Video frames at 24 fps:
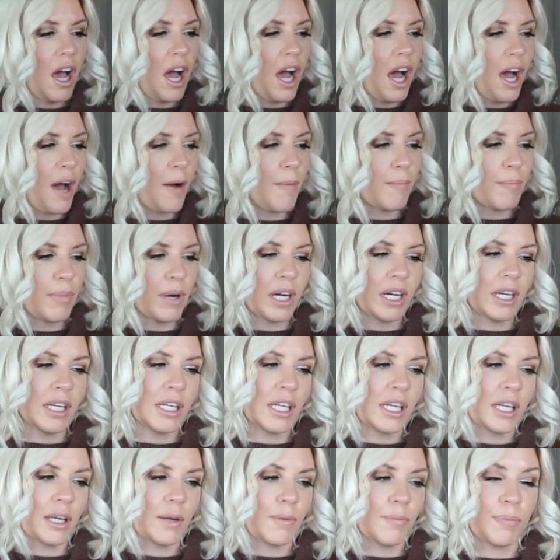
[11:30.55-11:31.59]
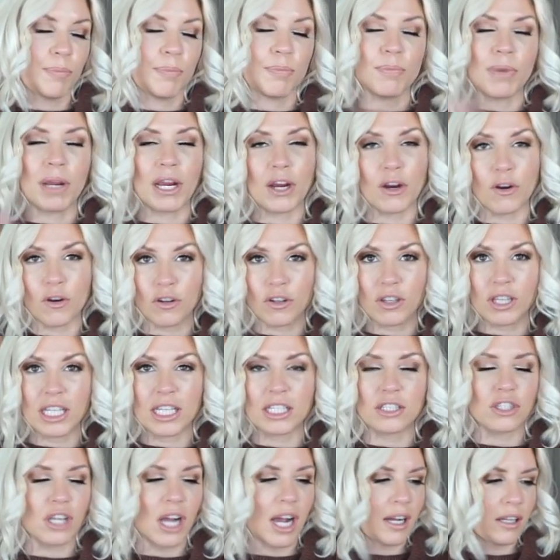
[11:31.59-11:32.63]
um, but
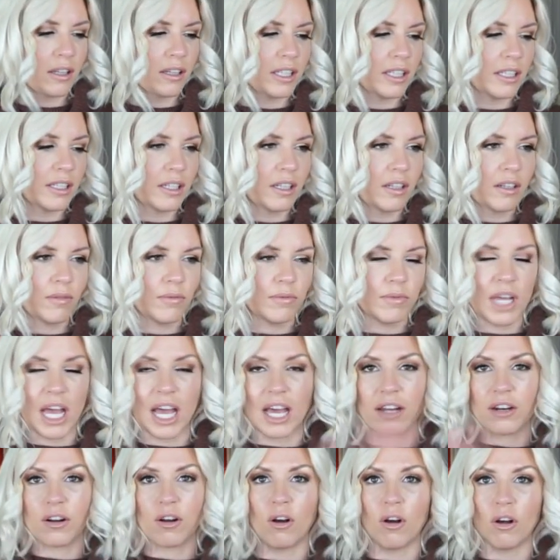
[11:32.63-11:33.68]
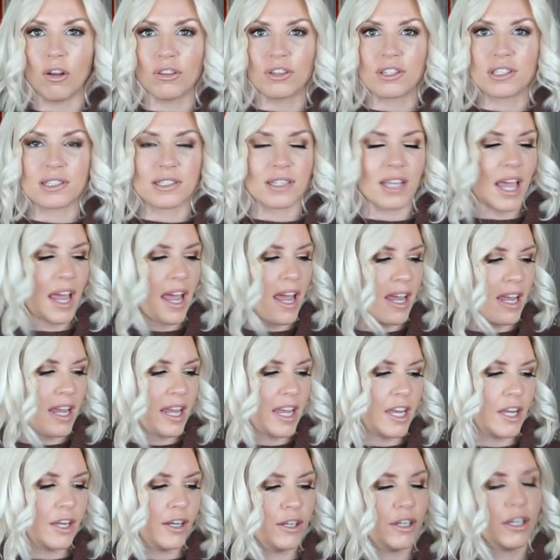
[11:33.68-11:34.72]
apparently Jaclyn had all the say
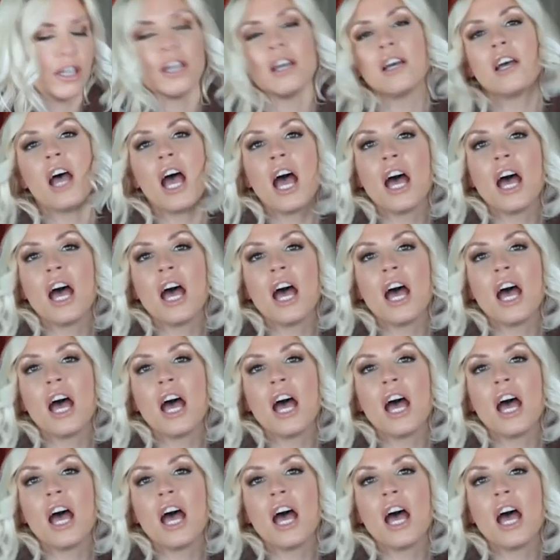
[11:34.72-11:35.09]
in